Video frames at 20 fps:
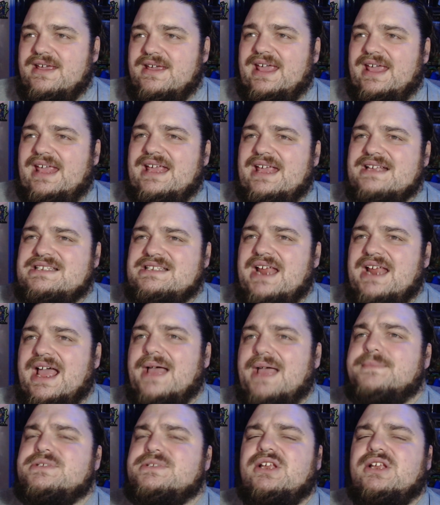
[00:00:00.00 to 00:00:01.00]
He is an
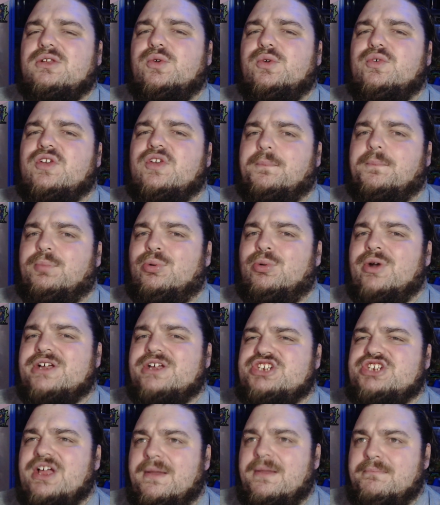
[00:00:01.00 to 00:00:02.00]
absolute
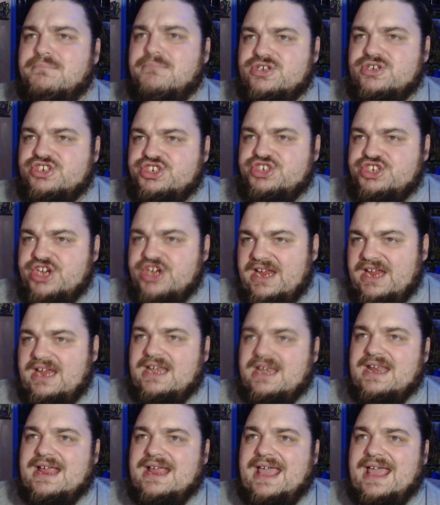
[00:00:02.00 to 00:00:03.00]
pressure
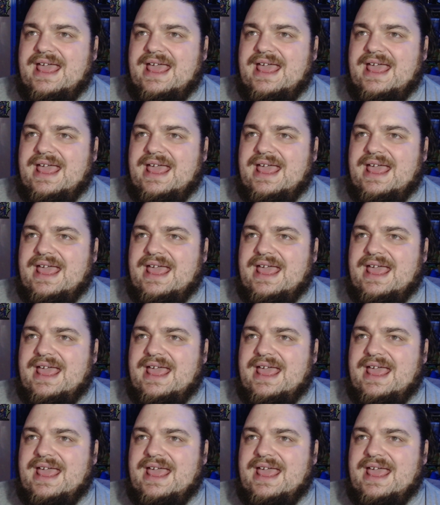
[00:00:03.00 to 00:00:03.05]
machine,